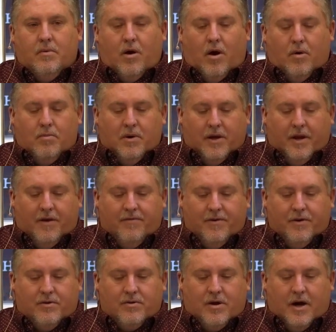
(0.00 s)
our
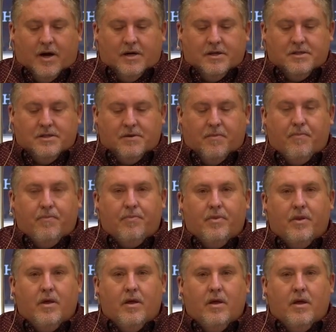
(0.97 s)
belief in Christ.
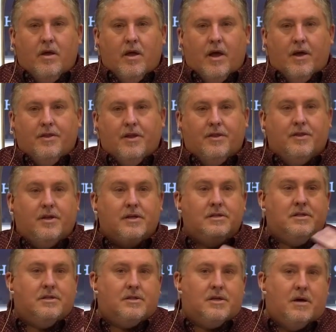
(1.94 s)
And then
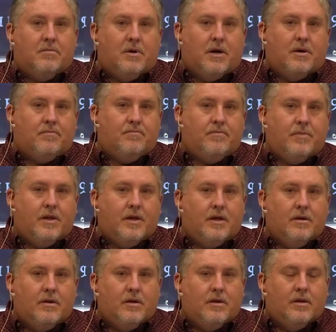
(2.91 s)
this has come up
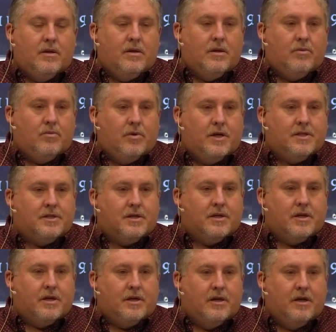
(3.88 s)

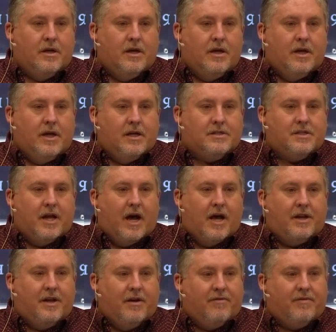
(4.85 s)
recently is the
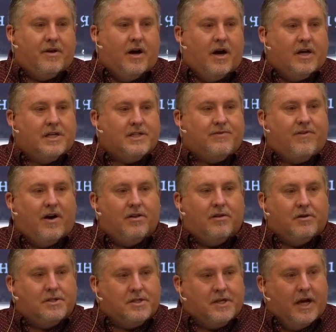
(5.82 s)
idea of God as
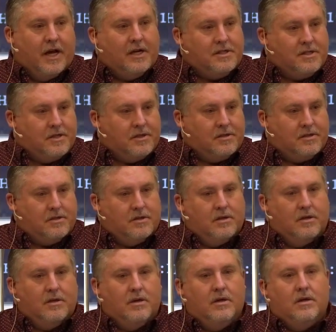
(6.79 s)
Father sexist.
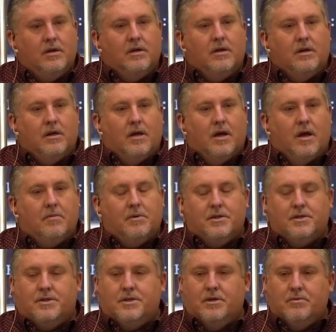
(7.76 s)
I
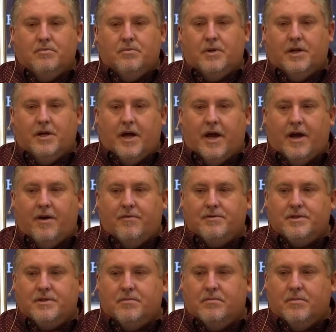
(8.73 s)
mean, shouldn't we
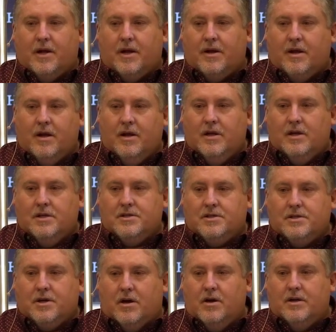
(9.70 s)
have some, uh,
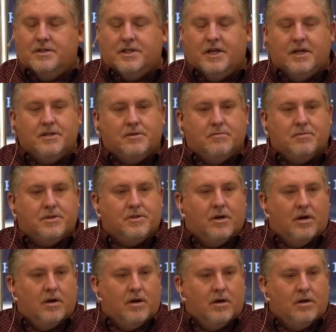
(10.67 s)
so, sing some
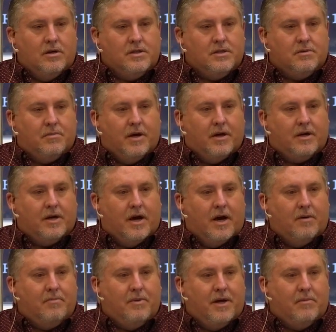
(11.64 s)
songs about
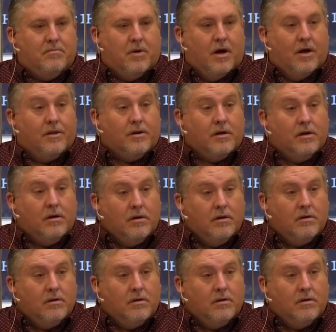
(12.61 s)
God being mother?